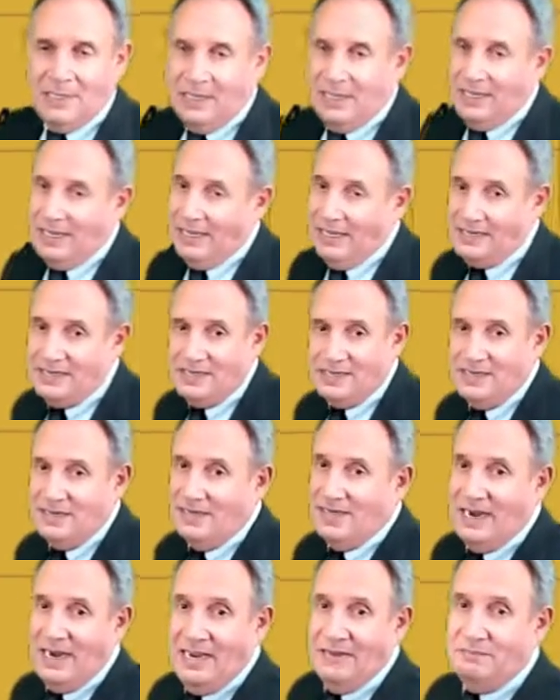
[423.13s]
it's
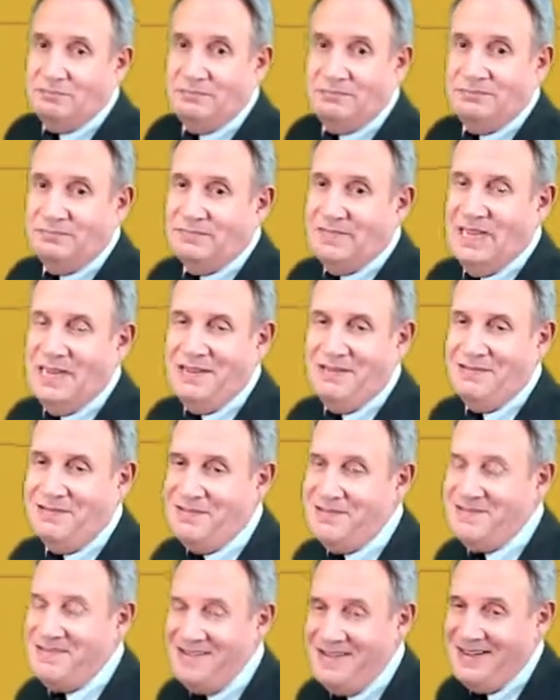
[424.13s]

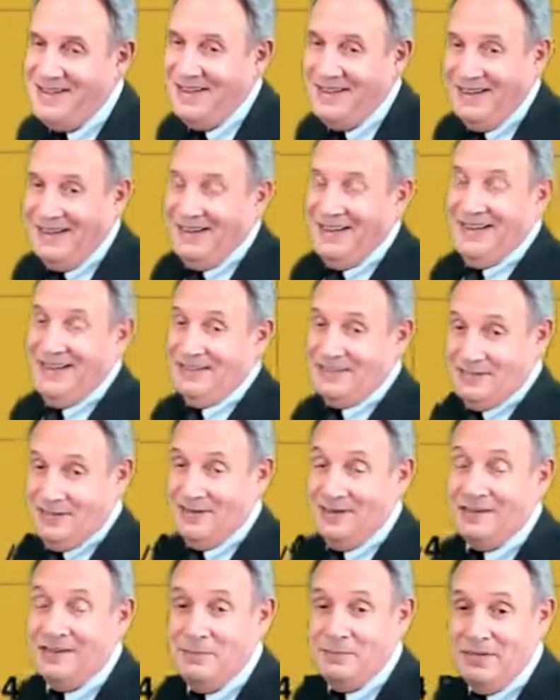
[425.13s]
going
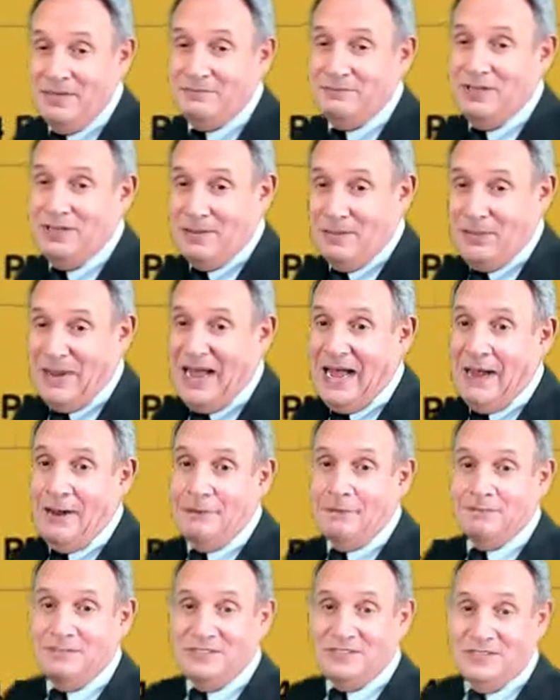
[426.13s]
to come in with a
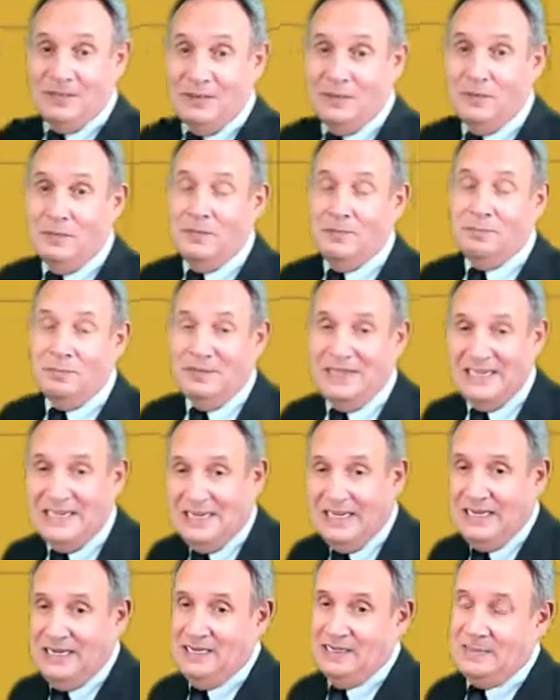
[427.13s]
pow. So
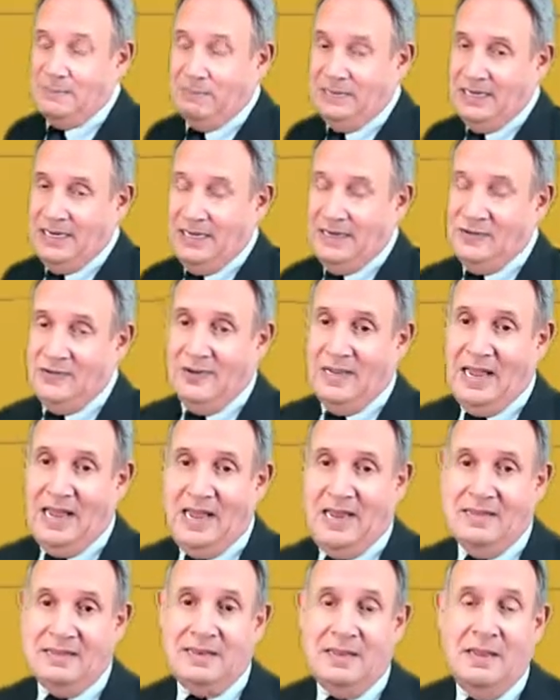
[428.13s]
please, please, you
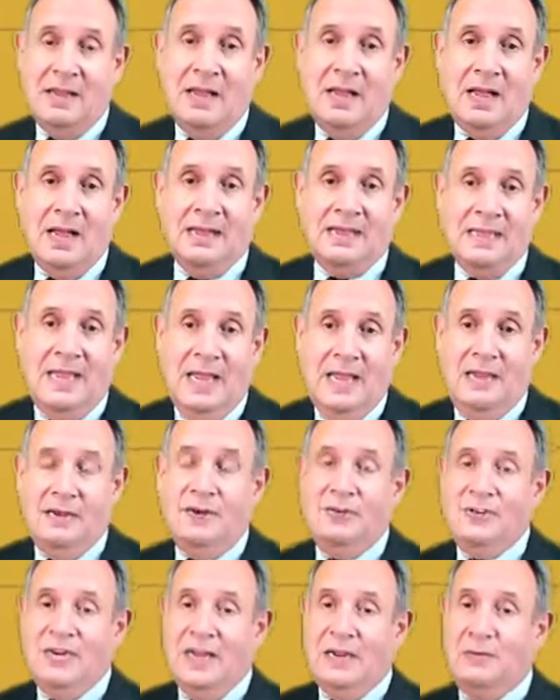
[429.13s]
guys,
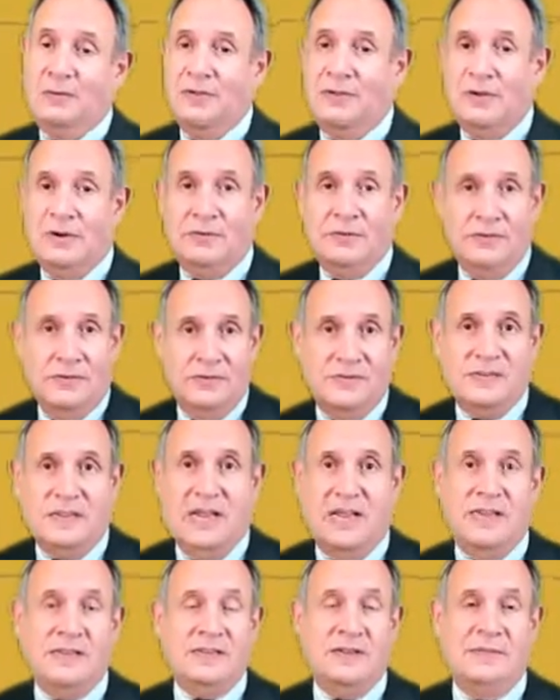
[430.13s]
again, check with your cruise
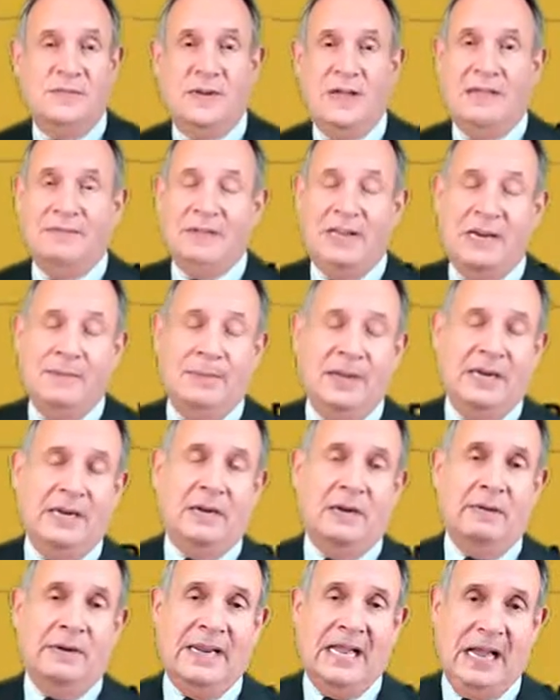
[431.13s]
lines. If you have anybody
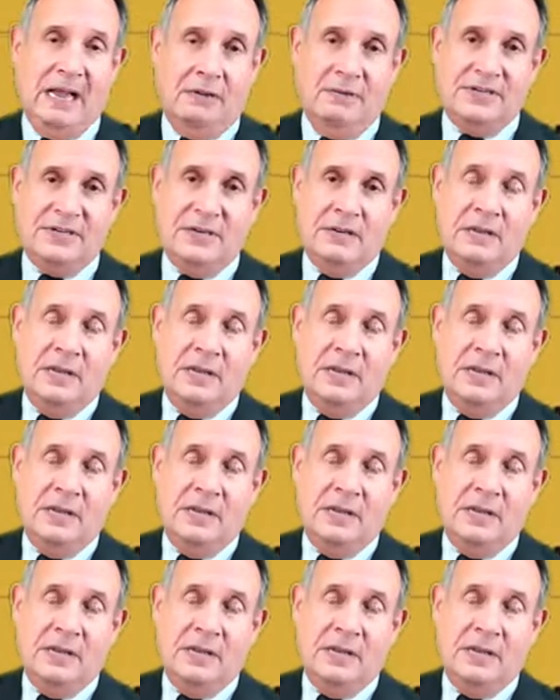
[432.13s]
going out,